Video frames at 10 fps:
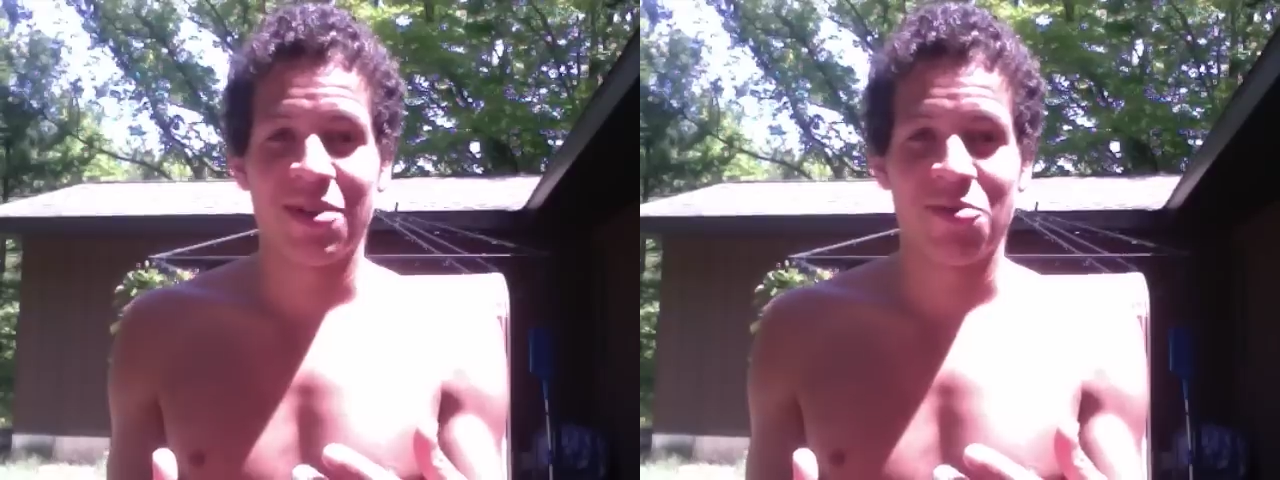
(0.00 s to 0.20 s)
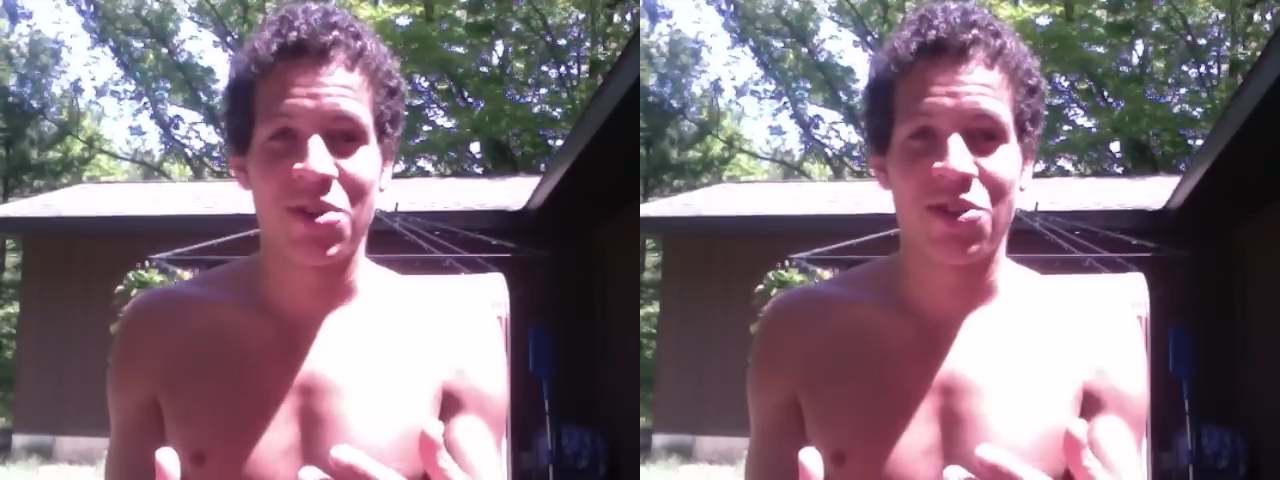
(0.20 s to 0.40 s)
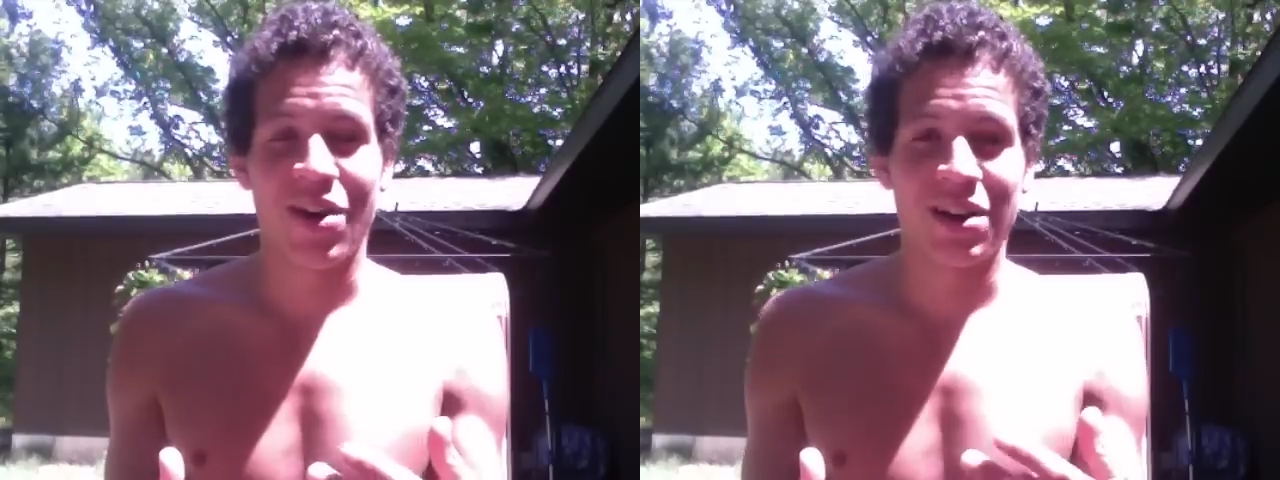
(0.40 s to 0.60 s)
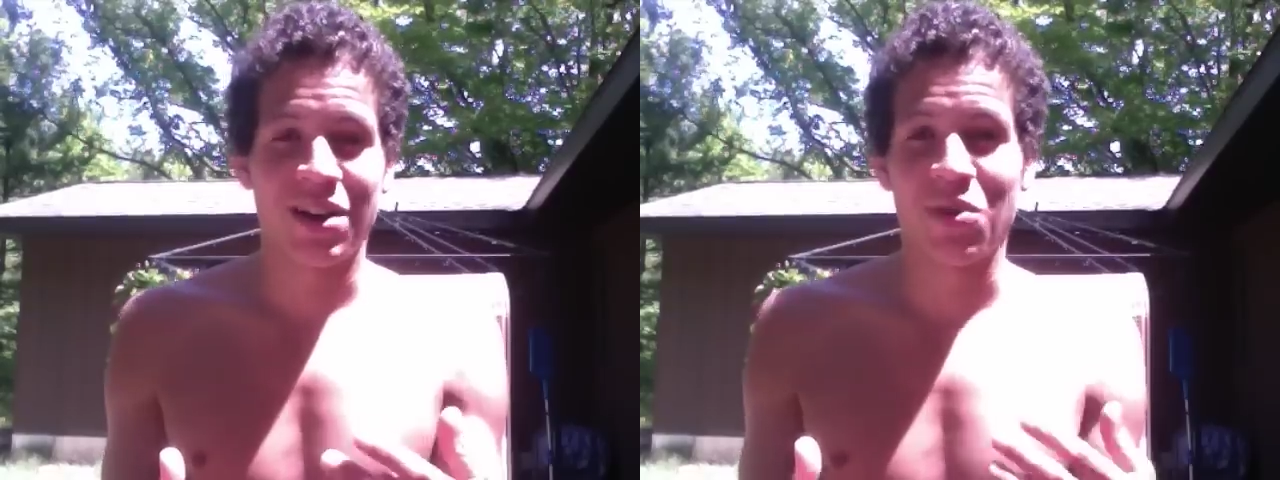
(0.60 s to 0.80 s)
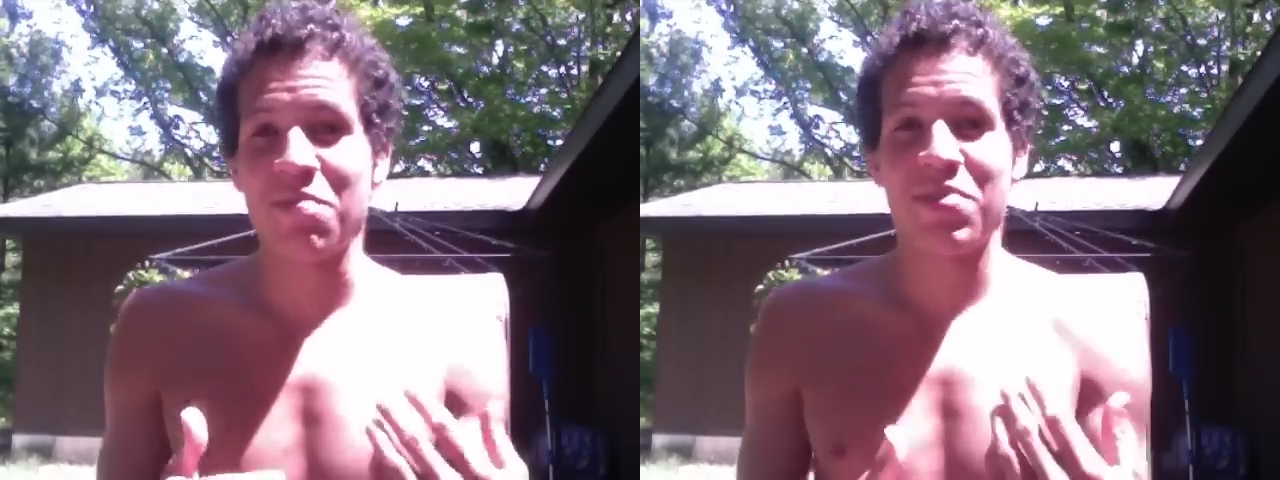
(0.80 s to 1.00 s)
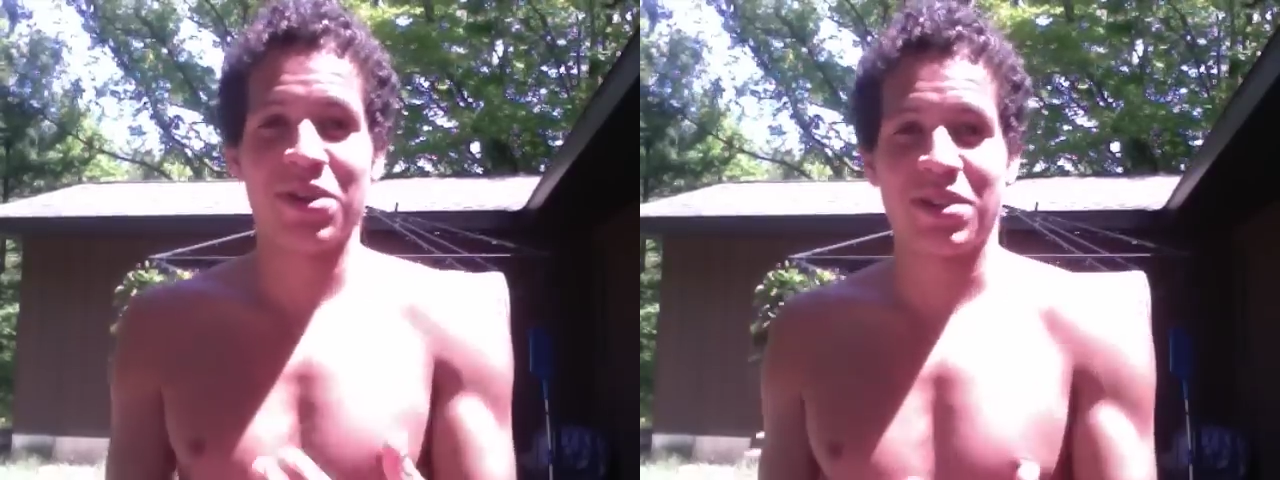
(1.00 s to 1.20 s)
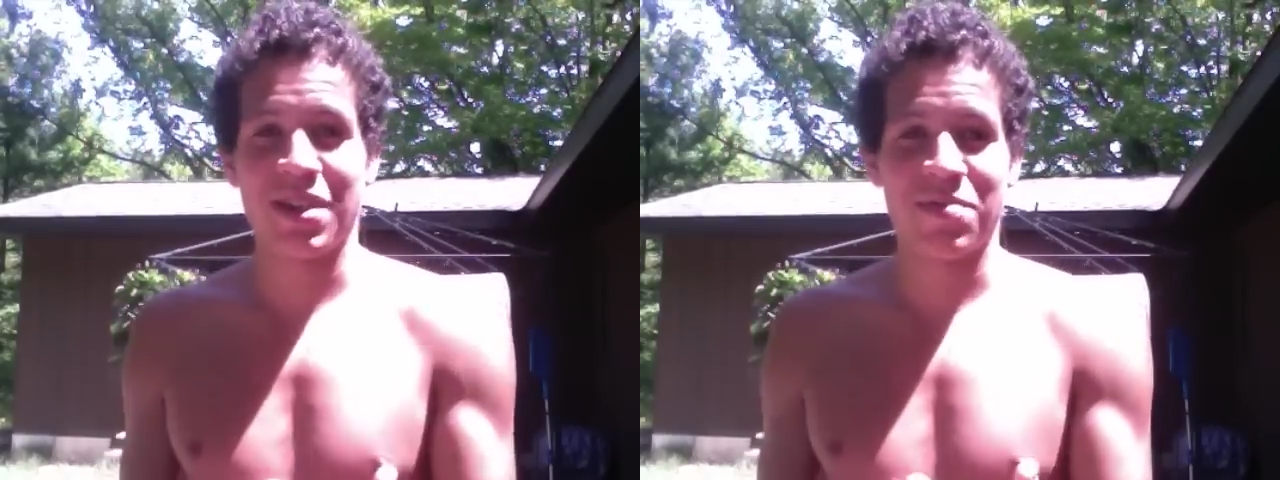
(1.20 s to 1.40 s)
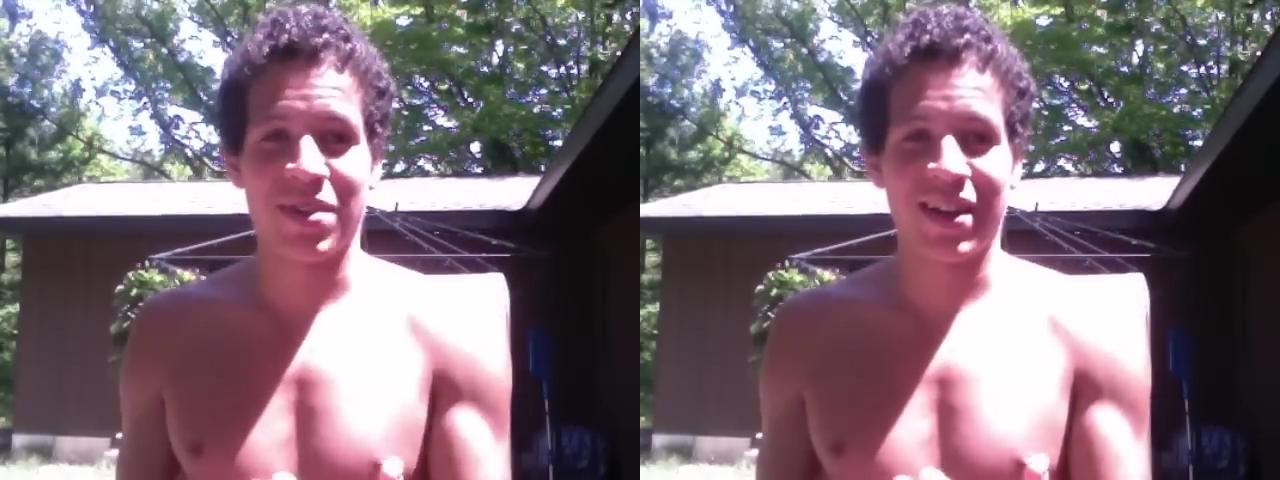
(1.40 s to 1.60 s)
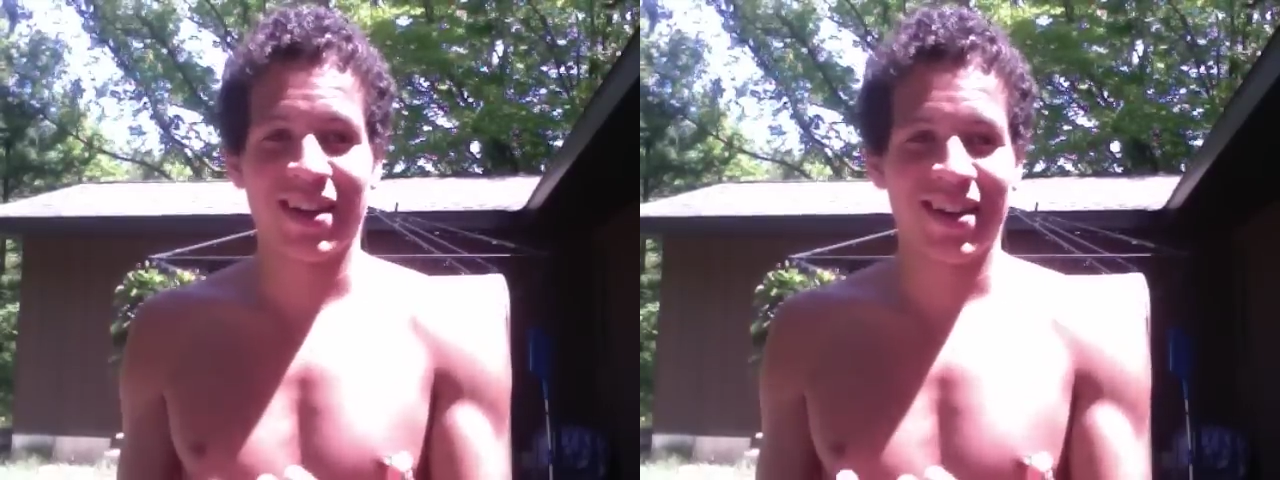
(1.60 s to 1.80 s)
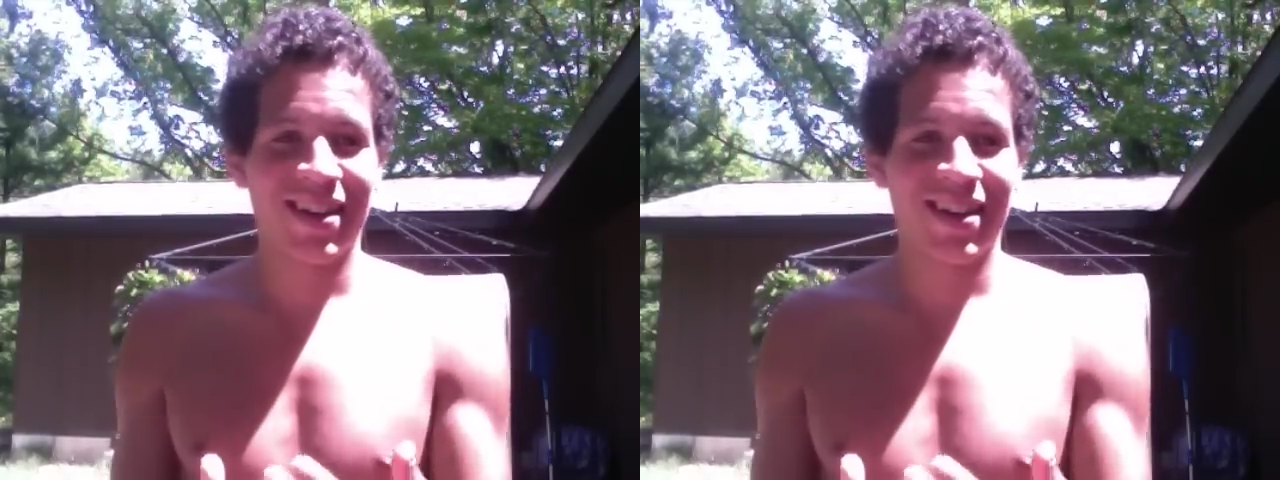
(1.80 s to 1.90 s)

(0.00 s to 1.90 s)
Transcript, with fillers: when you're trying to rebuild something